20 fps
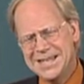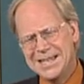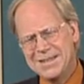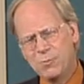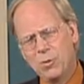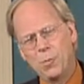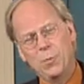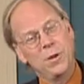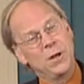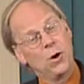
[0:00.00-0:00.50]

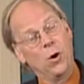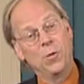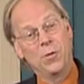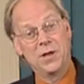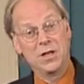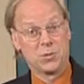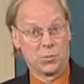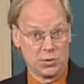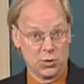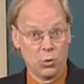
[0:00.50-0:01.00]
What we call
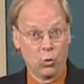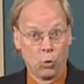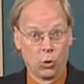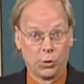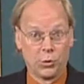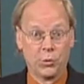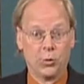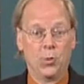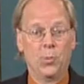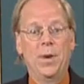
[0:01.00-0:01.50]
these was
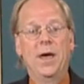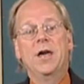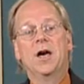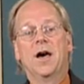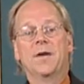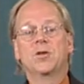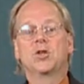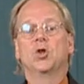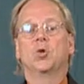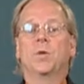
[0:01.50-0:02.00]
ordinal
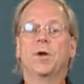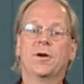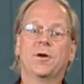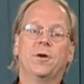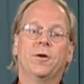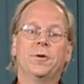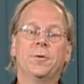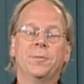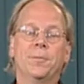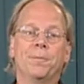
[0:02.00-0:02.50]
payoffs, you'll
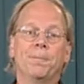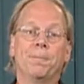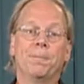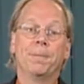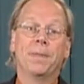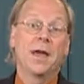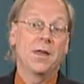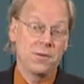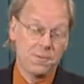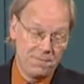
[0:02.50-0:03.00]
recall.
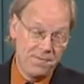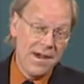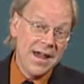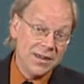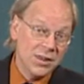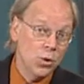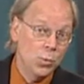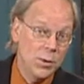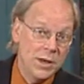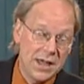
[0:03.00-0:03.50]
And the
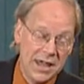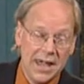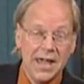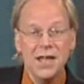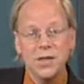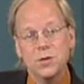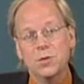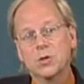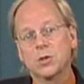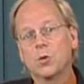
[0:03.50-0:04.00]
fact that we
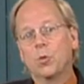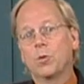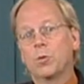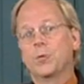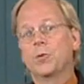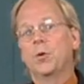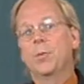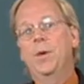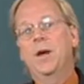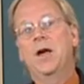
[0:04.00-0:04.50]
can use
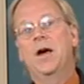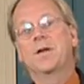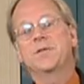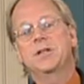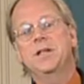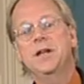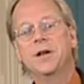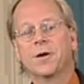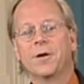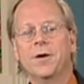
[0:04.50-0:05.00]
ordinal
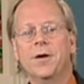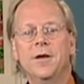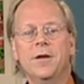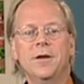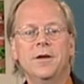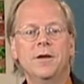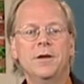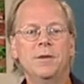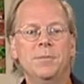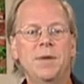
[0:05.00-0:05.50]
payoffs here
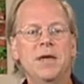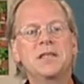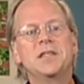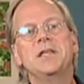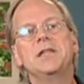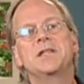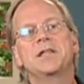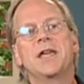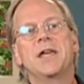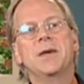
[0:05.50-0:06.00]
makes
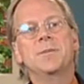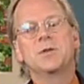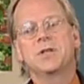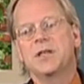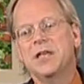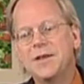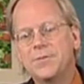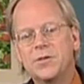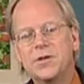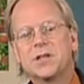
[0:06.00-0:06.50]
these games
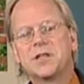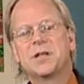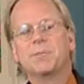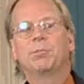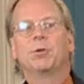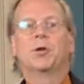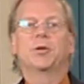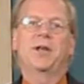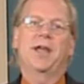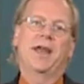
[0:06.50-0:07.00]
even
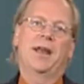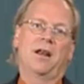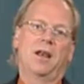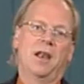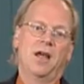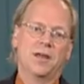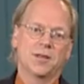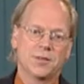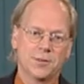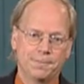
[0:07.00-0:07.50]
simpler to
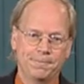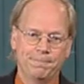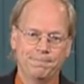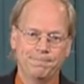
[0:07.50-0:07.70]
analyze.